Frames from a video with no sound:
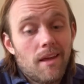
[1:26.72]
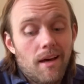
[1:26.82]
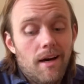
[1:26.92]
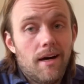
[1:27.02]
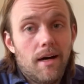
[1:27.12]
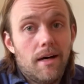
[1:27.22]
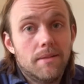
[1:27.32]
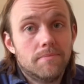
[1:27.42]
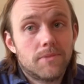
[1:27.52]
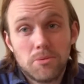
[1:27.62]

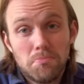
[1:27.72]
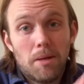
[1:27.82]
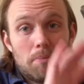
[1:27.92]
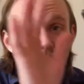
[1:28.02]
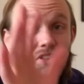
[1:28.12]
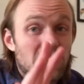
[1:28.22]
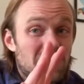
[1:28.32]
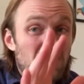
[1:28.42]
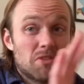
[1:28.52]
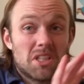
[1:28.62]
There might be just a
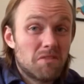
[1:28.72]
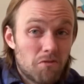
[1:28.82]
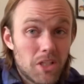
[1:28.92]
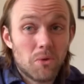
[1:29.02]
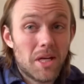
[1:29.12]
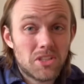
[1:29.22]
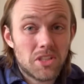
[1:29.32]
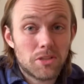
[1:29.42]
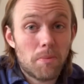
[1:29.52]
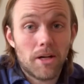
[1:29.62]
different configuration
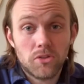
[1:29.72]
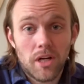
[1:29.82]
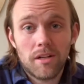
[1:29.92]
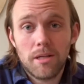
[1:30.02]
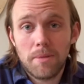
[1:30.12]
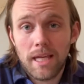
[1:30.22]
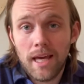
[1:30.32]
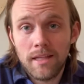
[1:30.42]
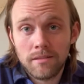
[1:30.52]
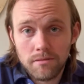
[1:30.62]
of this bottle generally, but
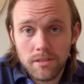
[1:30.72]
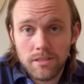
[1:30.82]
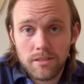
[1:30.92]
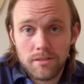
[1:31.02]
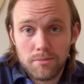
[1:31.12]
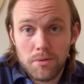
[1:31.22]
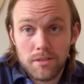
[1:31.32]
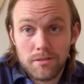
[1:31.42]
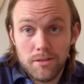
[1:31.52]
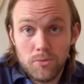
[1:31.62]
again, this is
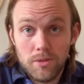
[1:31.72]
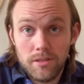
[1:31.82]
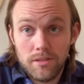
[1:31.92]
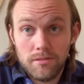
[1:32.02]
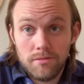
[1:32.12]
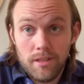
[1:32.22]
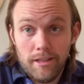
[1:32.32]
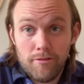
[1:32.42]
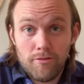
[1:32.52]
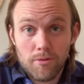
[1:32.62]
what Goodwill
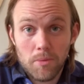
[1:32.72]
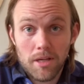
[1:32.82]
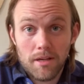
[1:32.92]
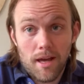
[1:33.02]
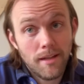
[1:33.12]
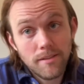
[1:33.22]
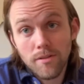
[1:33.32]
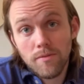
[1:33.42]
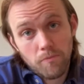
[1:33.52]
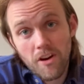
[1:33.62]
had for me. And it's
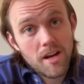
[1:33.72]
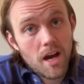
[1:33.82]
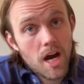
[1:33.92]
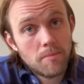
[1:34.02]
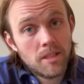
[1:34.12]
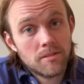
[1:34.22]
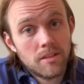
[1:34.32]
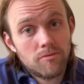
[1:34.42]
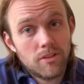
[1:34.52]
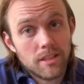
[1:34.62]
a very common
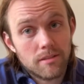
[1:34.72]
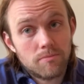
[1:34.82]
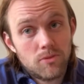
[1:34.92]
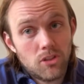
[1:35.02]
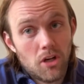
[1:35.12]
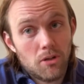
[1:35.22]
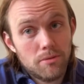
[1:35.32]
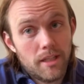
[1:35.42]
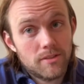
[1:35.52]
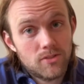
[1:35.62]
config, so
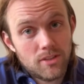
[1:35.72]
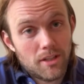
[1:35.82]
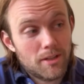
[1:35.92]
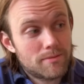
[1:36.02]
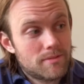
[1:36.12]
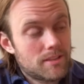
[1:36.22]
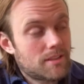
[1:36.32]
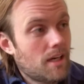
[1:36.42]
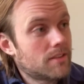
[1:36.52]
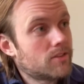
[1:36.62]
let's,
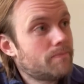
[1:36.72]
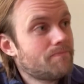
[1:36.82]
discuss.